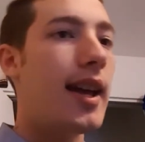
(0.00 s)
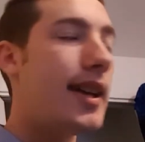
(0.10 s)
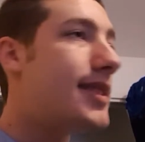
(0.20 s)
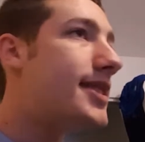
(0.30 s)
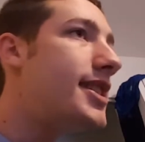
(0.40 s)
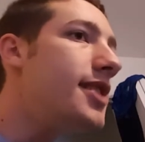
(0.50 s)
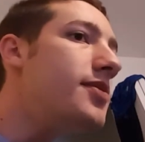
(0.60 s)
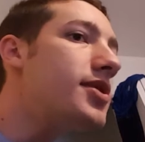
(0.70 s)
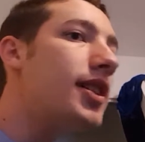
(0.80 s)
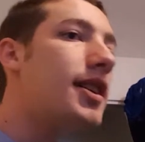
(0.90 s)
It
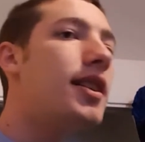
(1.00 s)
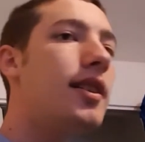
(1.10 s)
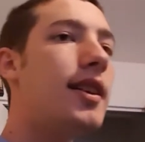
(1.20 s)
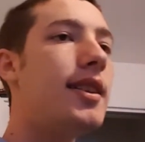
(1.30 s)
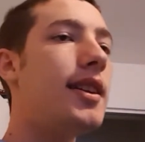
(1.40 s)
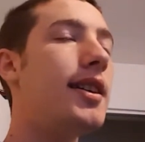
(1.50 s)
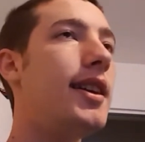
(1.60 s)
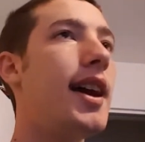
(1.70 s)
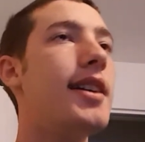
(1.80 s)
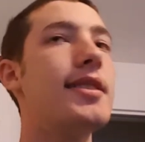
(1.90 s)
seems like a good idea,
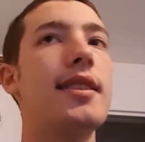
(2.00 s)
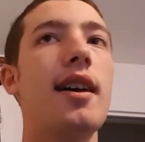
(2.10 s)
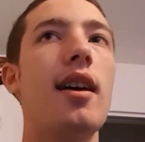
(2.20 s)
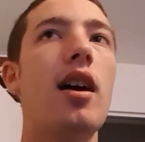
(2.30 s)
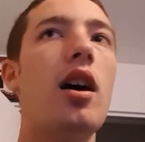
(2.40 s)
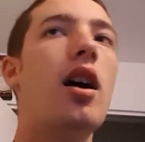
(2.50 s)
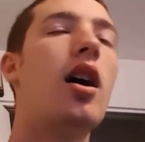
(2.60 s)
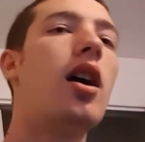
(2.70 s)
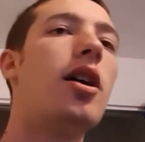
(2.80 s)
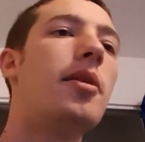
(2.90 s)
yes.
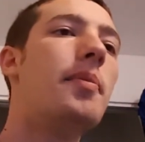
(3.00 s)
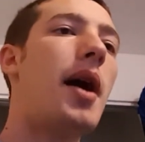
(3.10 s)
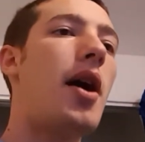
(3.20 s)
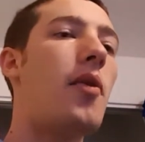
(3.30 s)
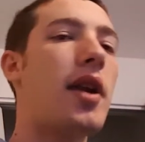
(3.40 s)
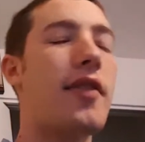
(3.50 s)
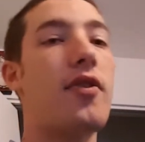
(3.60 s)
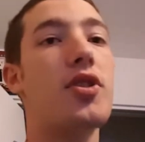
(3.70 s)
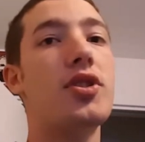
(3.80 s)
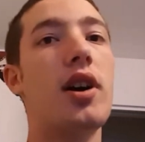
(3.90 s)
When I
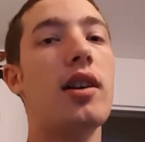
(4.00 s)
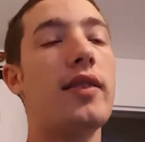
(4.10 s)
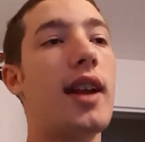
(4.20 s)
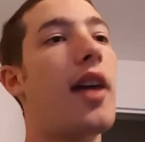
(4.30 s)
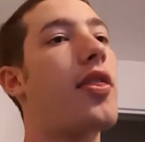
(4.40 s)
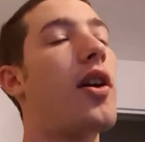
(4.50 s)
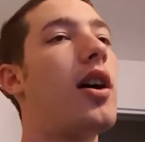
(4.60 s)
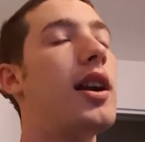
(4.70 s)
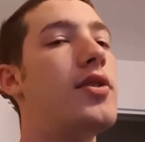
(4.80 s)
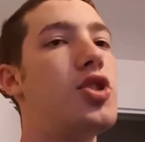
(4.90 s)
first thought of it, I
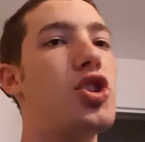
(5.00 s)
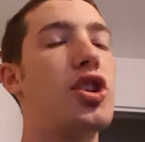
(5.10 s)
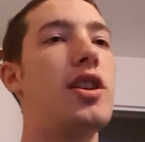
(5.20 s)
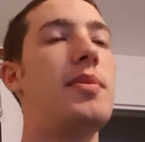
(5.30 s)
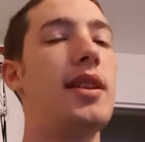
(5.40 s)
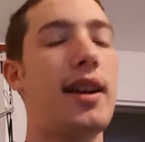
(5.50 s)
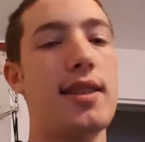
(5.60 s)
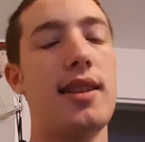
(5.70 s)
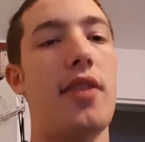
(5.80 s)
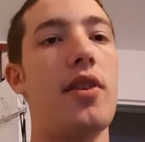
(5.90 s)
thought it was just going to be, like I
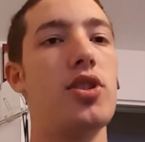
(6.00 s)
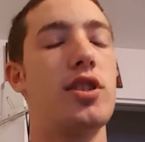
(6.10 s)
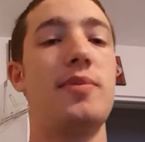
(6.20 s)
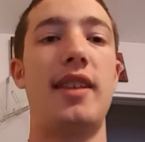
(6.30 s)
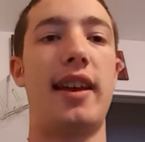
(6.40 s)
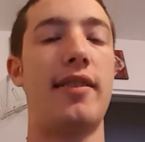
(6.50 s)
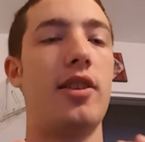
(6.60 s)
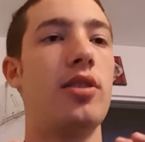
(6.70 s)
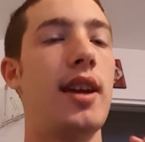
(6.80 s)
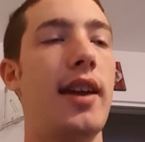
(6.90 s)
said, I thought it was just going to be like
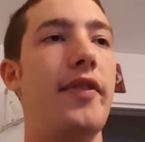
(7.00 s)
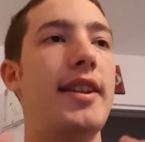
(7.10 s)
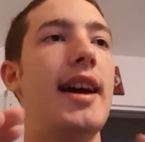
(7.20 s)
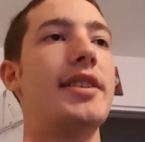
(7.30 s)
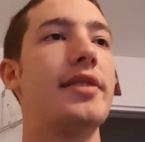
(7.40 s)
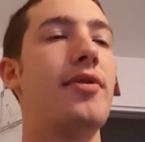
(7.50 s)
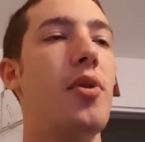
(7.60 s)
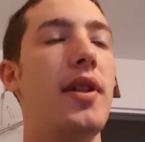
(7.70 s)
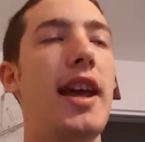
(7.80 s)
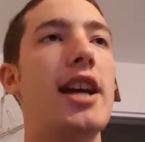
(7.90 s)
they're taking Fantastic Four
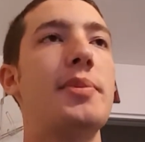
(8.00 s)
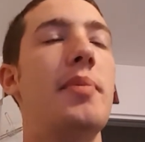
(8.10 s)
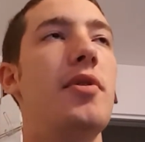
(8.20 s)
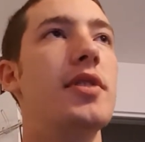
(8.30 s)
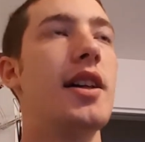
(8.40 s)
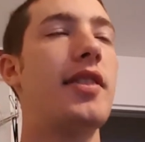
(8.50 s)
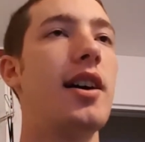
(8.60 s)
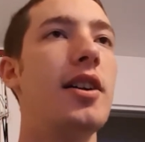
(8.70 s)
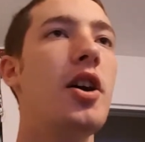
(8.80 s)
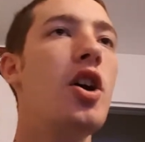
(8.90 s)
and the X-Men movies. I
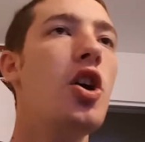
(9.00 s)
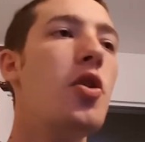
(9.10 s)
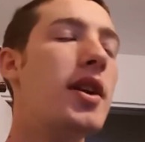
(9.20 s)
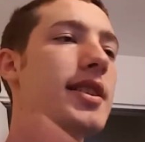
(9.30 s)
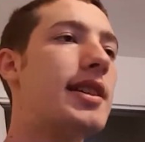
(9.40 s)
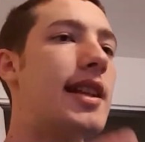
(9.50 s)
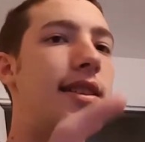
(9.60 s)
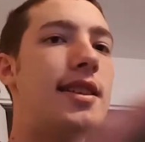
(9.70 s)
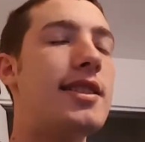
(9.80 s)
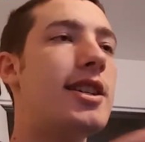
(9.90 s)
thought, when it said that
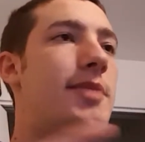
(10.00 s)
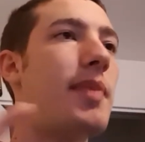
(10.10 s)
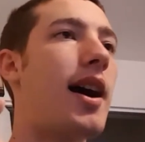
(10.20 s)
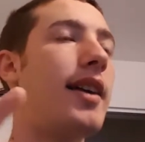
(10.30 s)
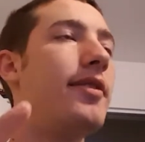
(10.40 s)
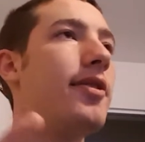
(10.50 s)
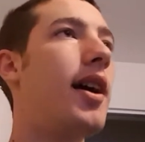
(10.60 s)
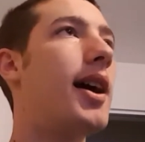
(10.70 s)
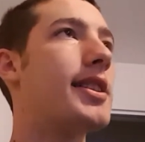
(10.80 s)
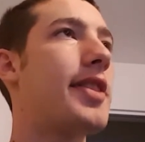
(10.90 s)
Disney's buying
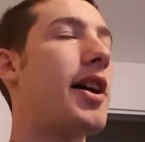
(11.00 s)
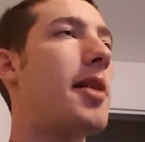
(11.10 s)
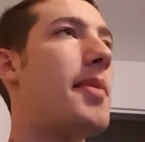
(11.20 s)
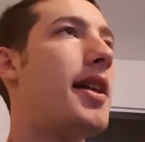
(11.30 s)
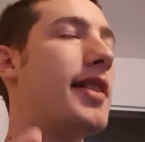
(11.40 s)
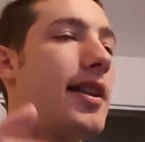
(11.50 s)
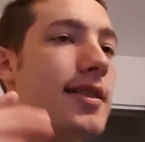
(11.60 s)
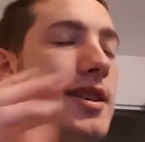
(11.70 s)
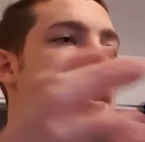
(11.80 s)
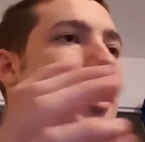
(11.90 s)
Fox, I thought it meant that
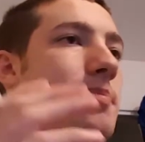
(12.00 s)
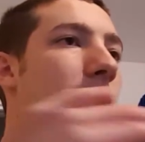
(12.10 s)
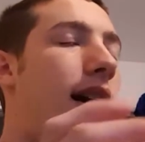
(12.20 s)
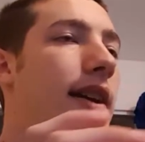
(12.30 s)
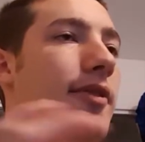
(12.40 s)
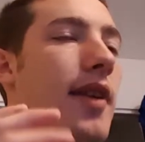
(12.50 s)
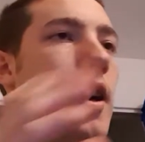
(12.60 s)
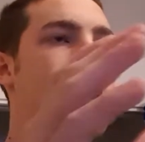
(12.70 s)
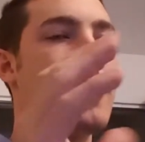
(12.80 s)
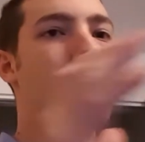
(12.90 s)
Disney's buying
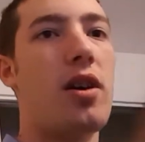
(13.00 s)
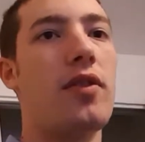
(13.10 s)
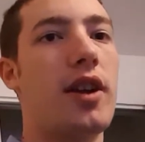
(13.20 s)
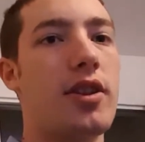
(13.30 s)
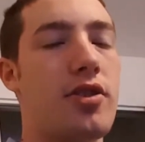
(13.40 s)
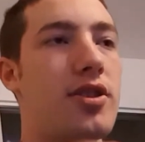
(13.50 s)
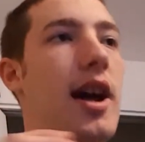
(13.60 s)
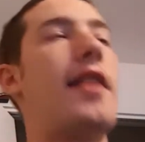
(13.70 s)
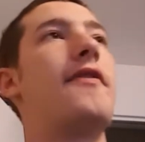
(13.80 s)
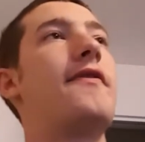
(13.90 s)
Fox's Marvel characters,
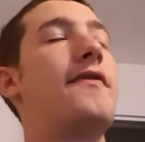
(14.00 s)
not